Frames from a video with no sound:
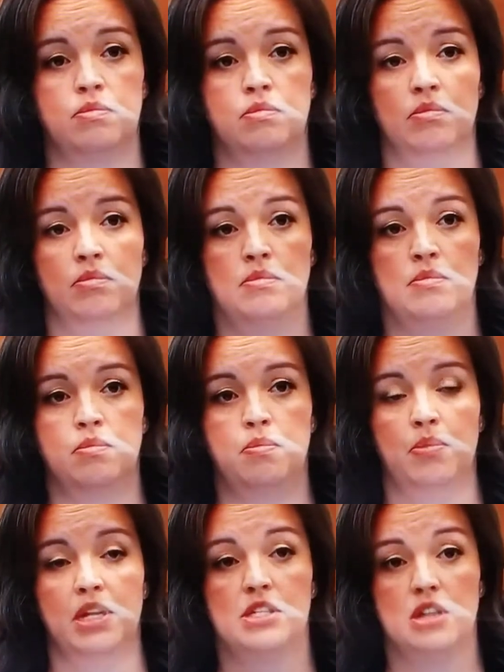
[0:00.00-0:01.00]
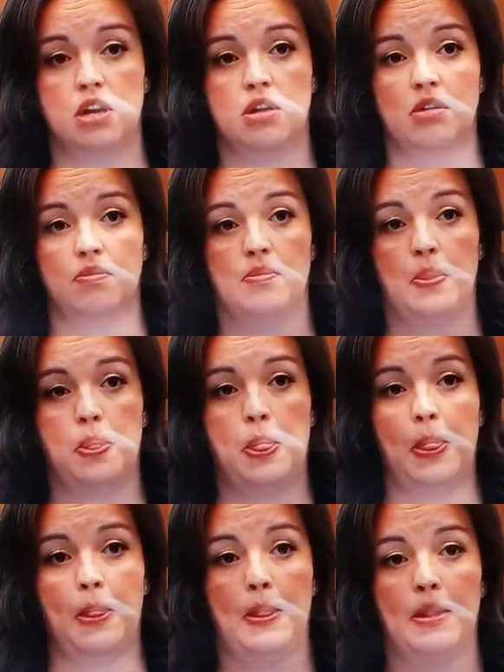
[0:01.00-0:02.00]
Okay. And that's on a
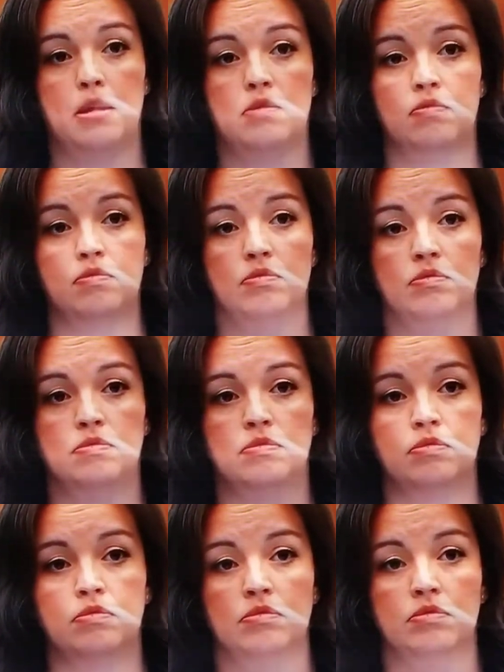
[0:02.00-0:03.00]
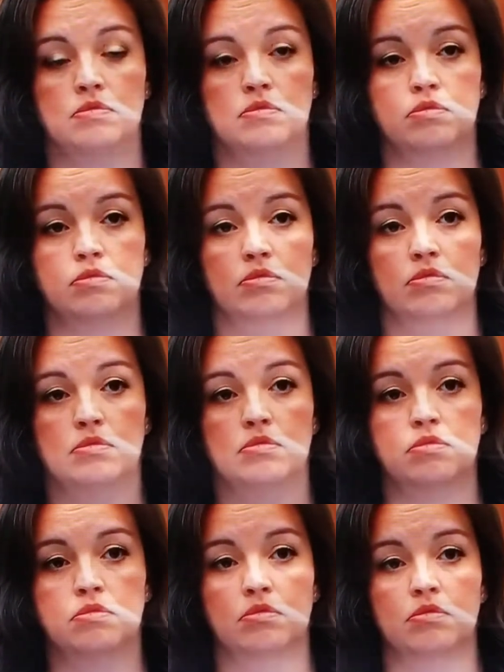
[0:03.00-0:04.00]
question-by-question basis, is
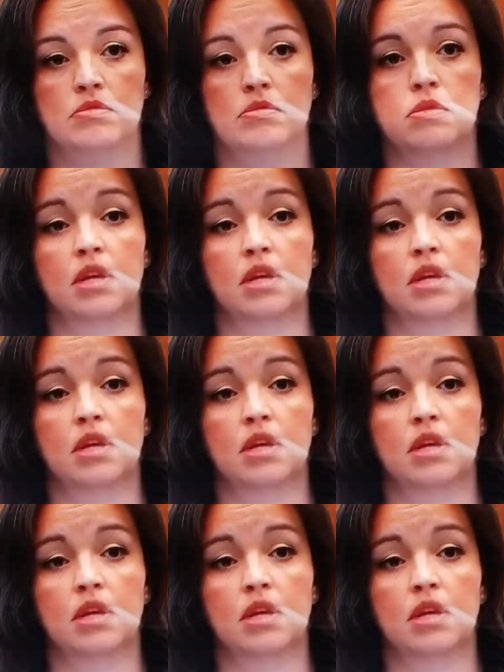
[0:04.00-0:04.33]
that correct?